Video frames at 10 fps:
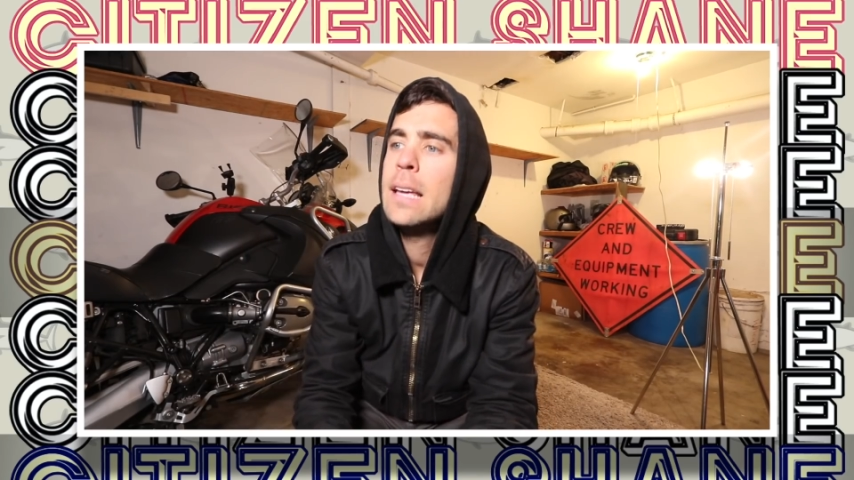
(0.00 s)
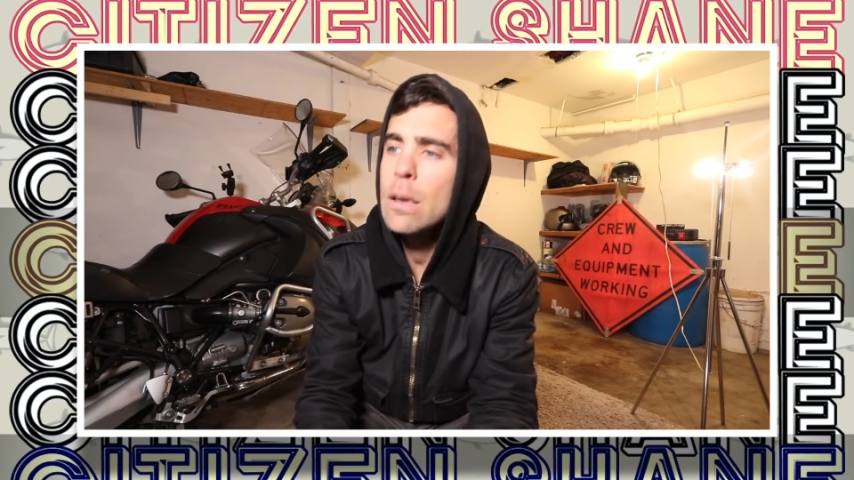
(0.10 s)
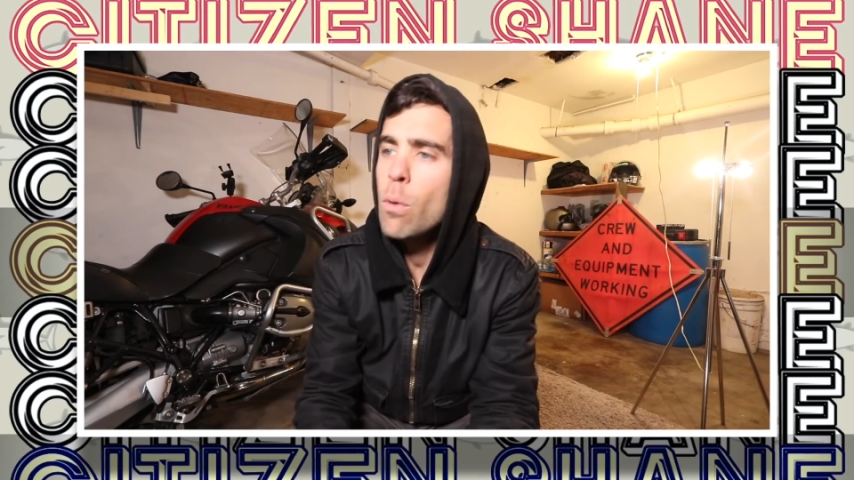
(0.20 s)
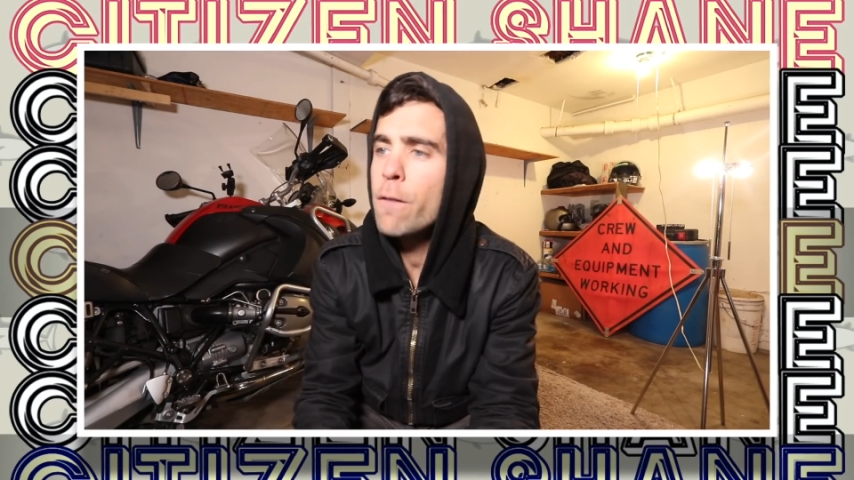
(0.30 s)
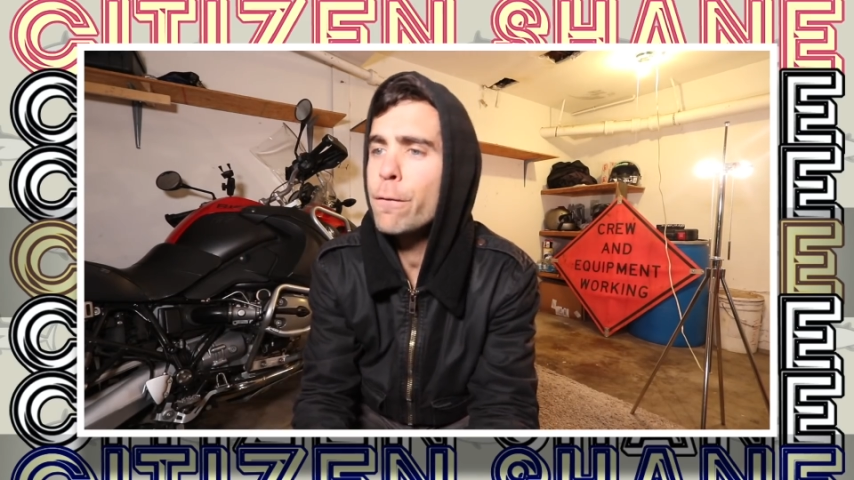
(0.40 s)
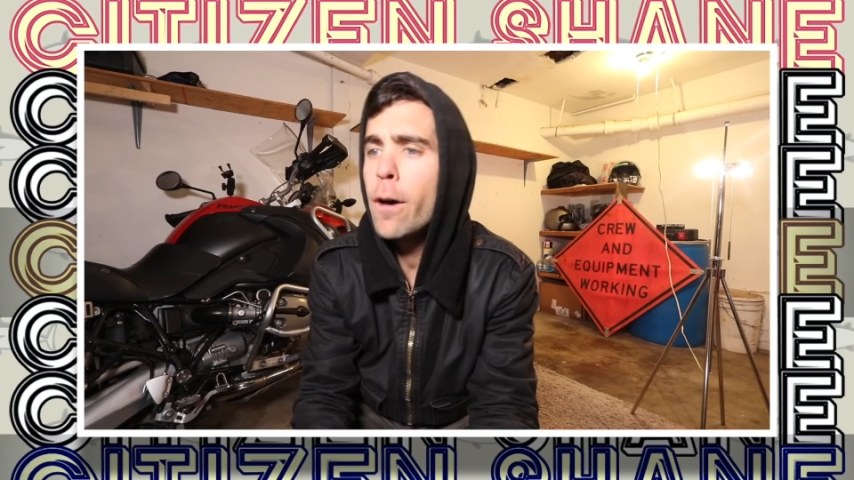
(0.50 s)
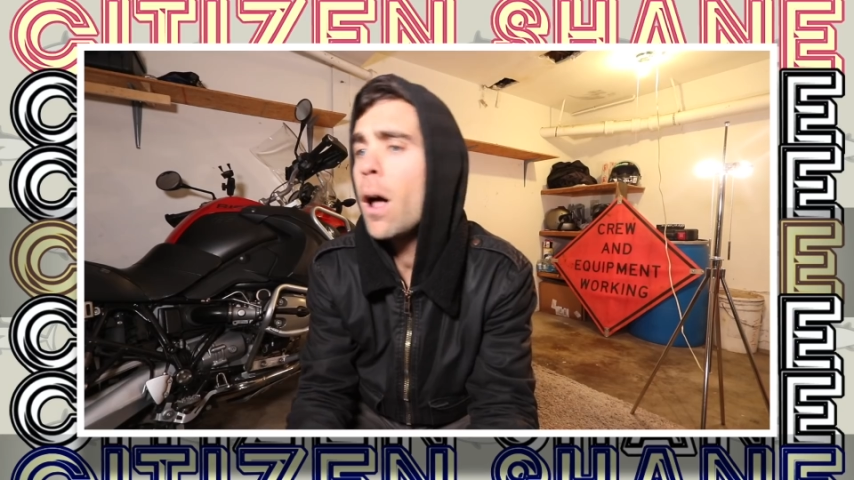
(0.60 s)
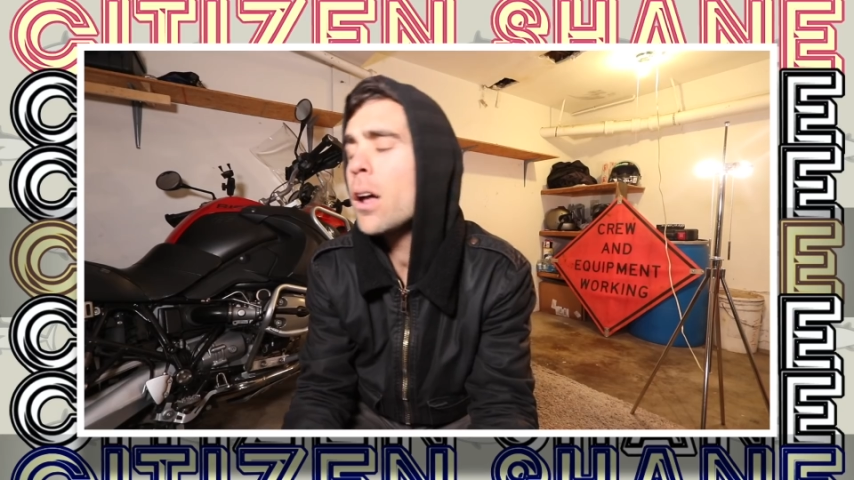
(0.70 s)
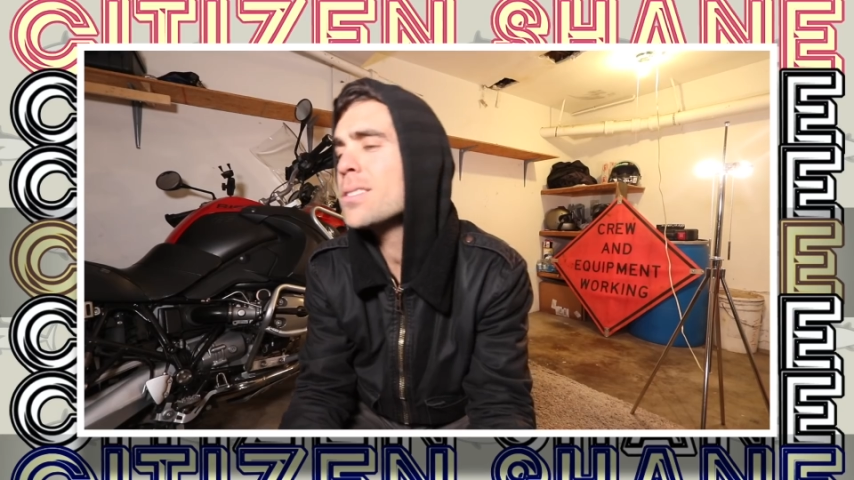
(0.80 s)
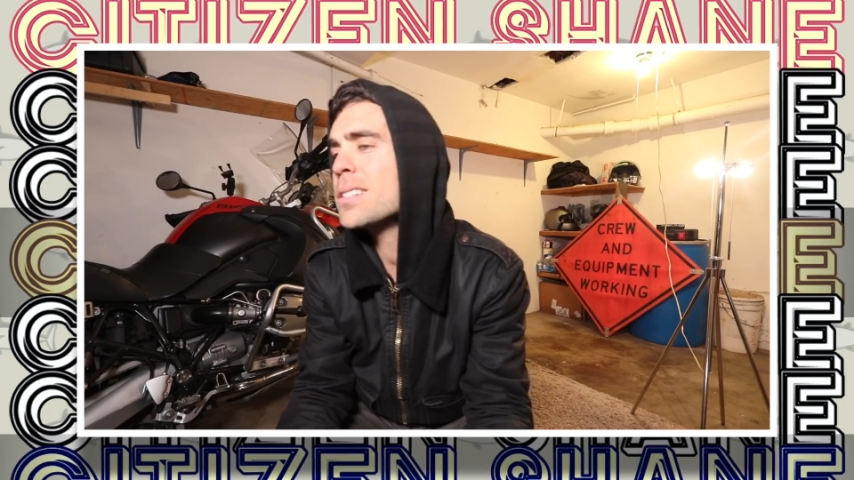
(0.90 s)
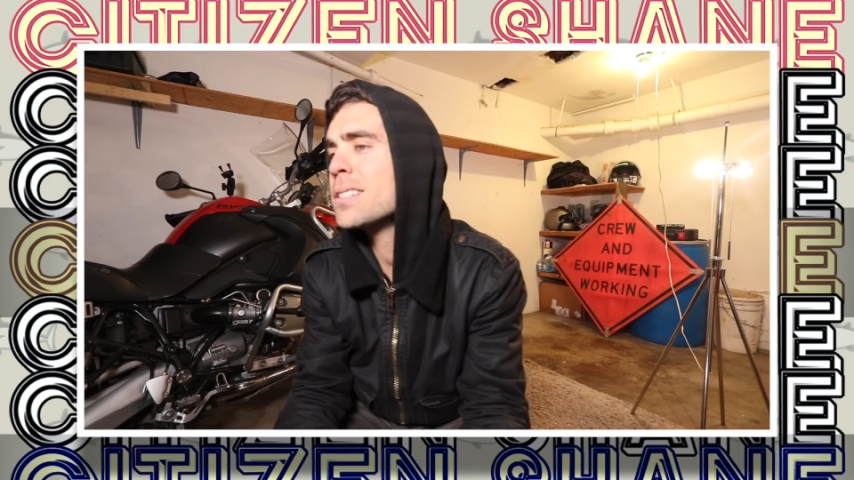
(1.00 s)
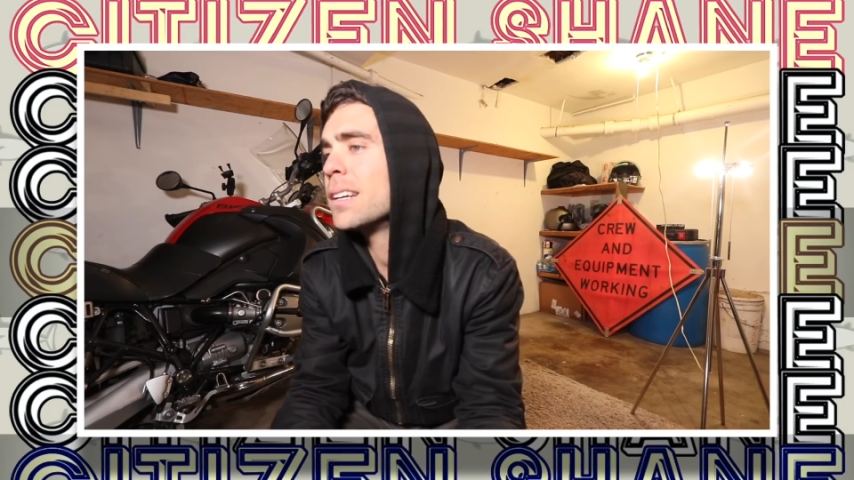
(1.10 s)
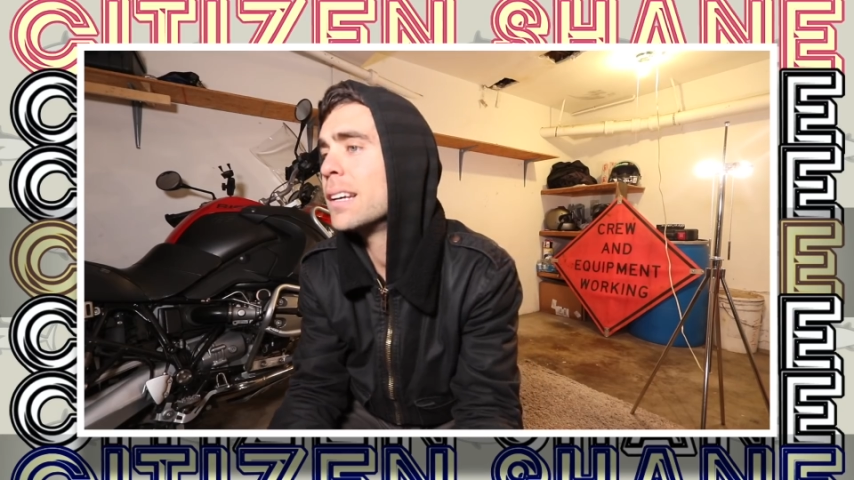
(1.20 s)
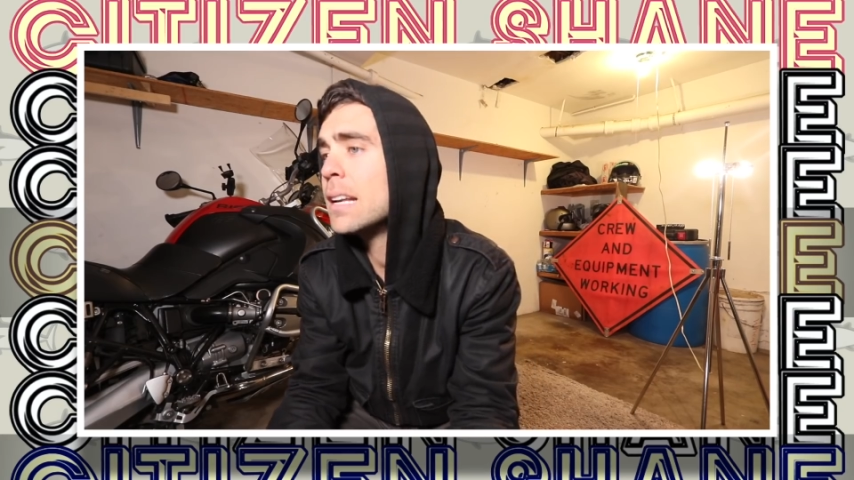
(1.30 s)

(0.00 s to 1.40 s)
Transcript: Iwan Fals is an